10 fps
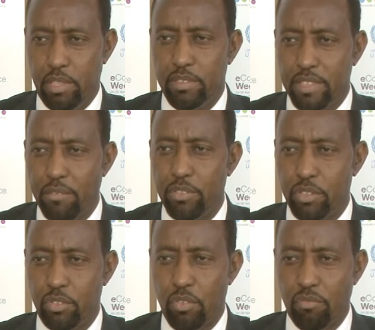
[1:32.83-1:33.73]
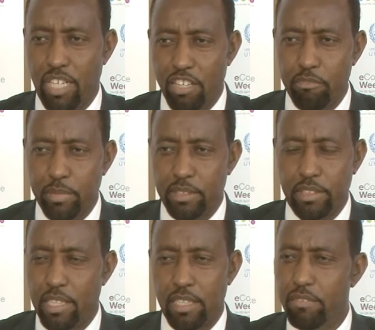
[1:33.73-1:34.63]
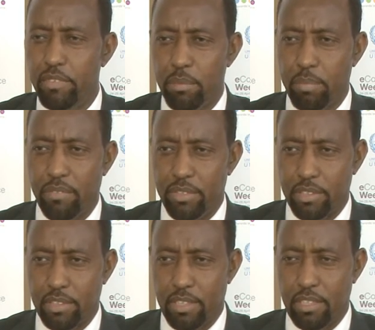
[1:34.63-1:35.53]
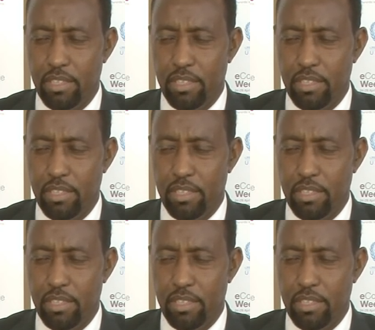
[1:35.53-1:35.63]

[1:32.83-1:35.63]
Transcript: services of government and even the private sector,